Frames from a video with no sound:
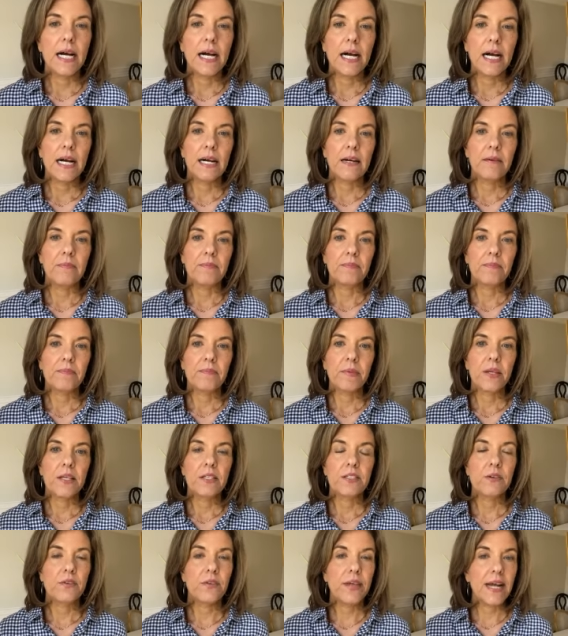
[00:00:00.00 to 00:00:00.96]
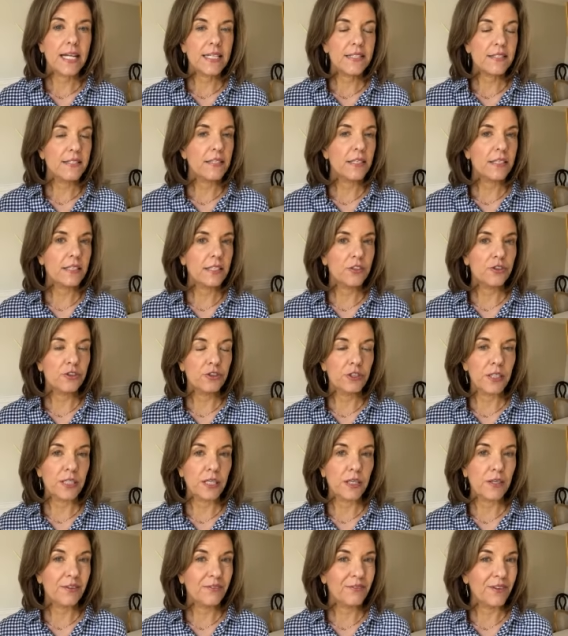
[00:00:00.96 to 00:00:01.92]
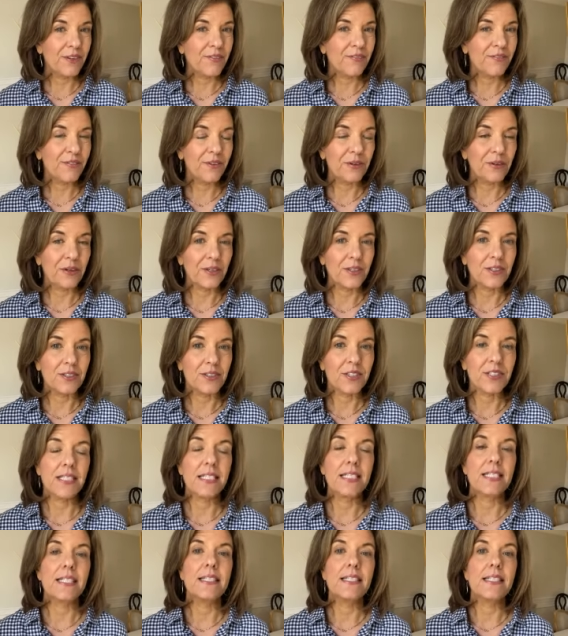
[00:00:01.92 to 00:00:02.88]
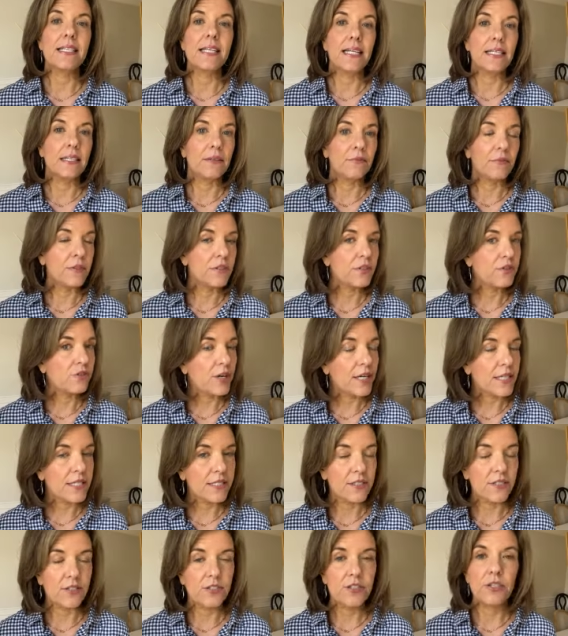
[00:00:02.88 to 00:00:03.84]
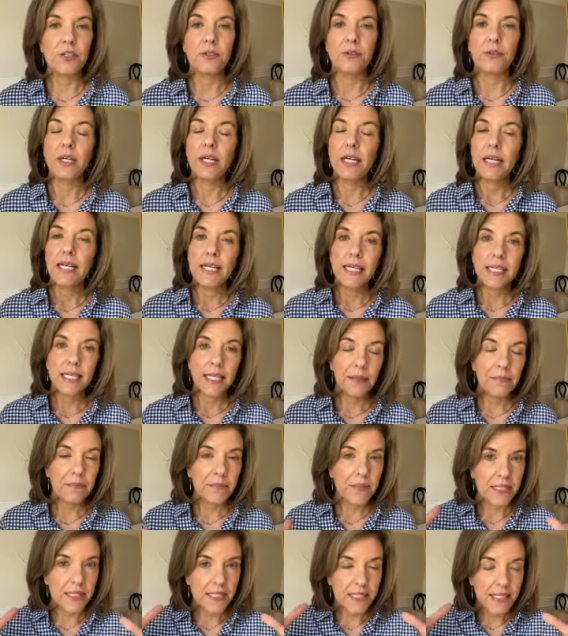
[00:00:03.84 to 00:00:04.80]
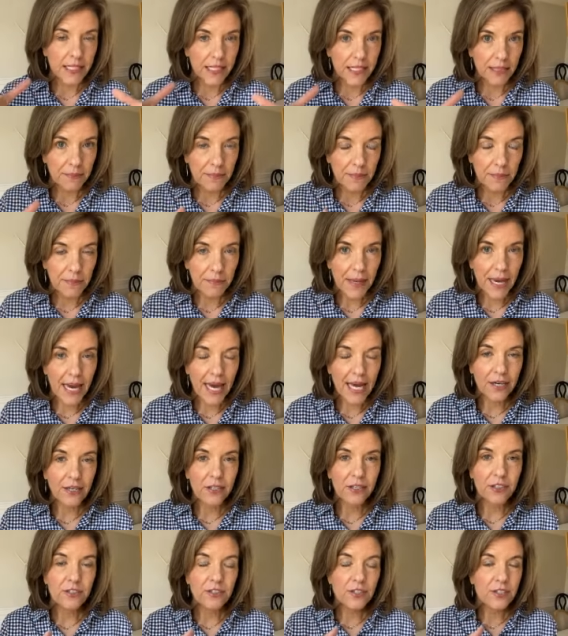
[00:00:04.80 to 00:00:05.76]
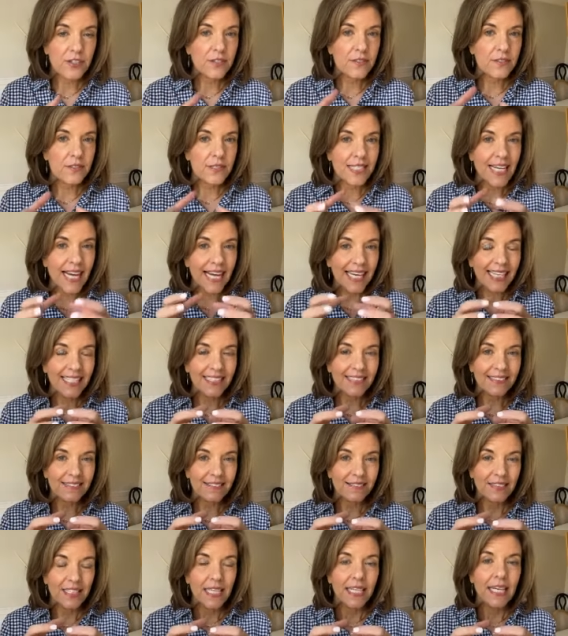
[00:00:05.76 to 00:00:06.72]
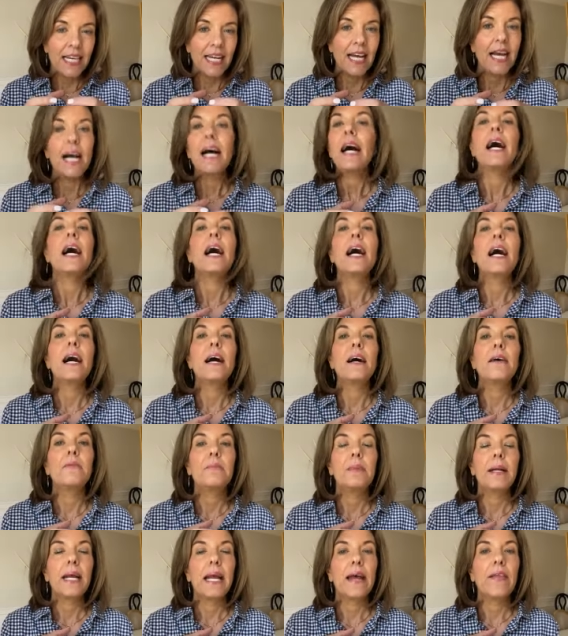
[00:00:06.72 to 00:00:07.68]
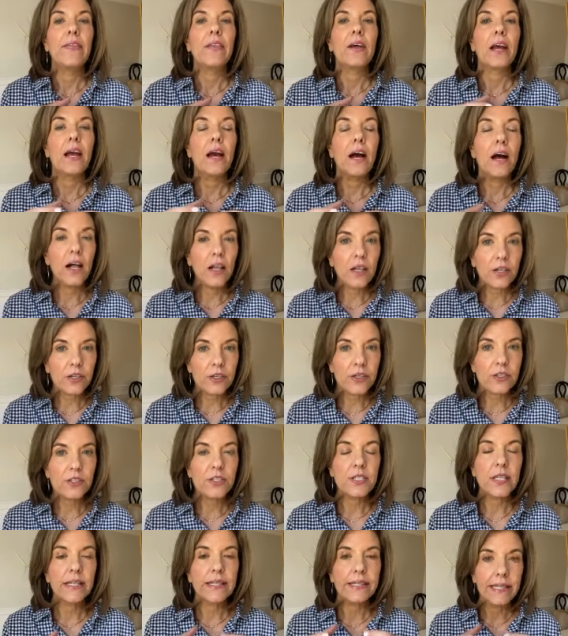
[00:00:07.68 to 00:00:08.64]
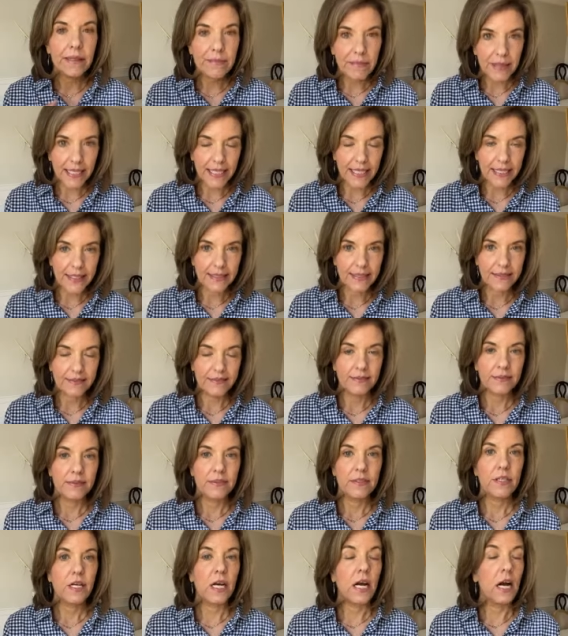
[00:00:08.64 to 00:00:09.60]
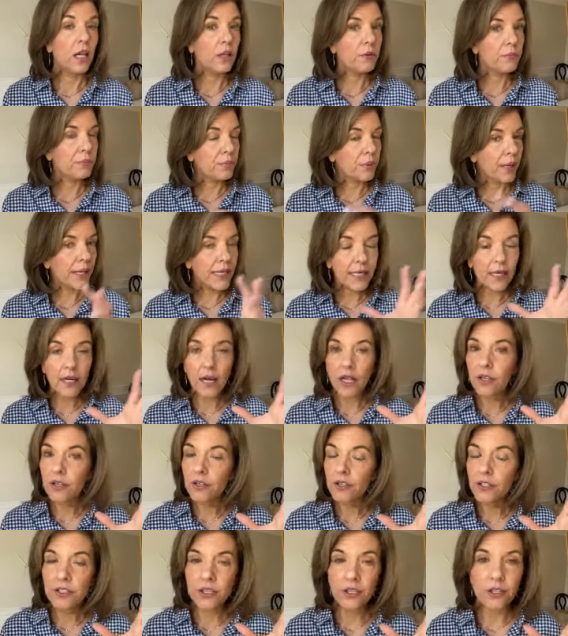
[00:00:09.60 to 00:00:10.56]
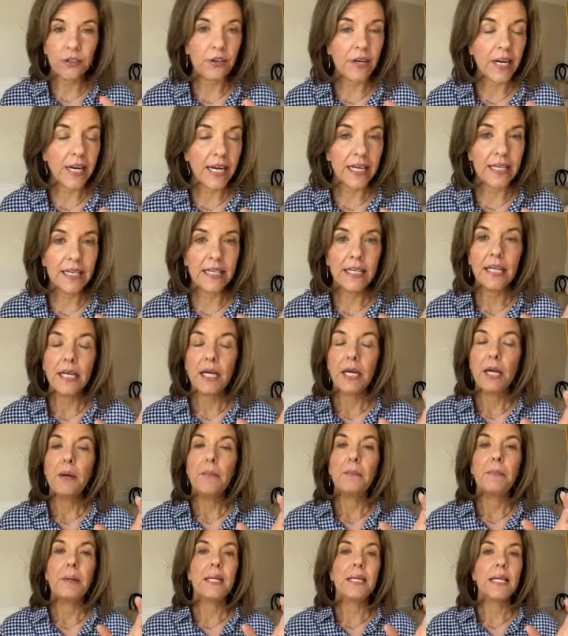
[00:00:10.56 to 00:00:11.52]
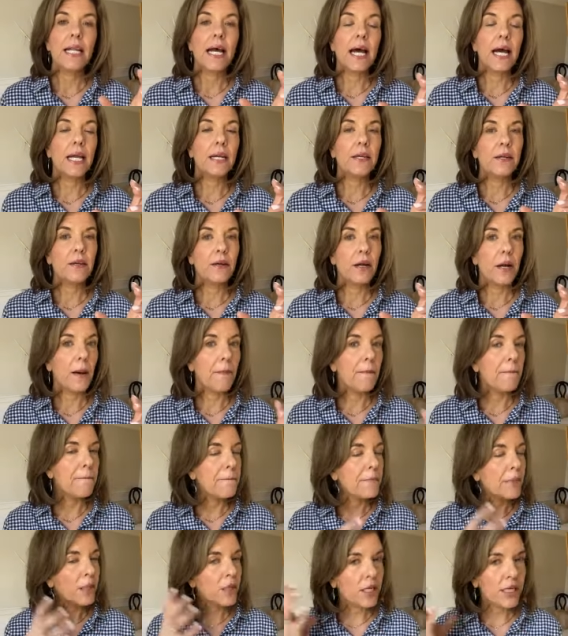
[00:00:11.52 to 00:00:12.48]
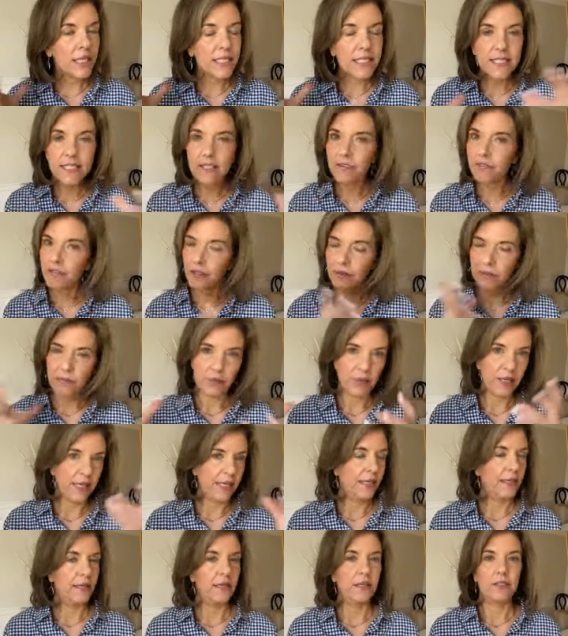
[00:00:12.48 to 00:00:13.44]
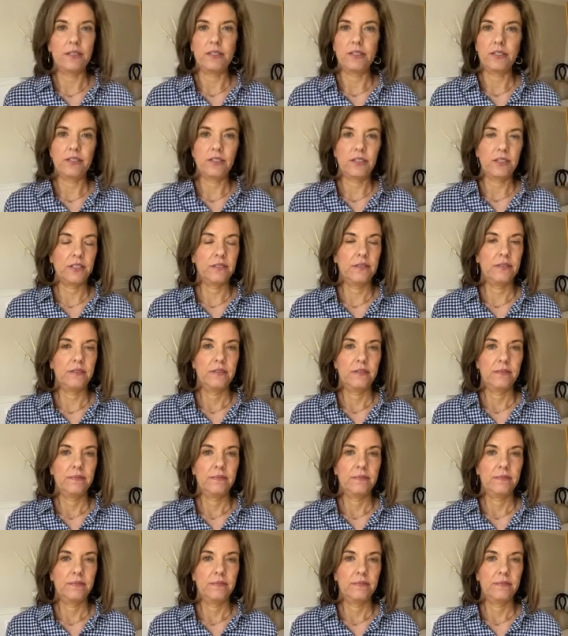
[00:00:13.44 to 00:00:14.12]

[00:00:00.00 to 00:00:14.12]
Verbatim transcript: Um, so that's a trick with florals is and with dresses too. Keep the, keep the patterns tight um, and the colors limited. Color, bright colors are great, but not a million different bright colors.